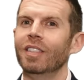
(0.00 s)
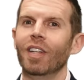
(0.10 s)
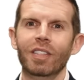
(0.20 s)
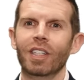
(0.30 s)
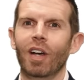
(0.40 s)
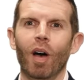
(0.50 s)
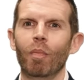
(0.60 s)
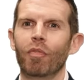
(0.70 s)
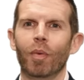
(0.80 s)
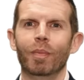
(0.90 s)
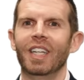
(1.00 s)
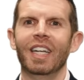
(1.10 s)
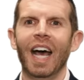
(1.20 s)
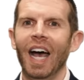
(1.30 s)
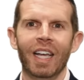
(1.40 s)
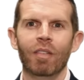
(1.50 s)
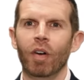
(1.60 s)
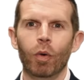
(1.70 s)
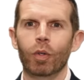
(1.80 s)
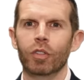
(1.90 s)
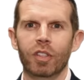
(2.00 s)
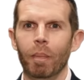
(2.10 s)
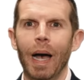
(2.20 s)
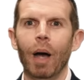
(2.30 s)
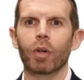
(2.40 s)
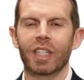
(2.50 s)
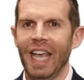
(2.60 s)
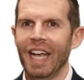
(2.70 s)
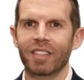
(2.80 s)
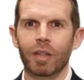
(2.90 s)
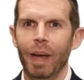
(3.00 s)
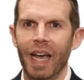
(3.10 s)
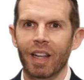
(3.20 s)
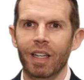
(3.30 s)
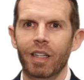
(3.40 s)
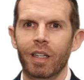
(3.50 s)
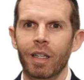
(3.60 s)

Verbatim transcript: doesn't come from denying voters the power to cast a ballot.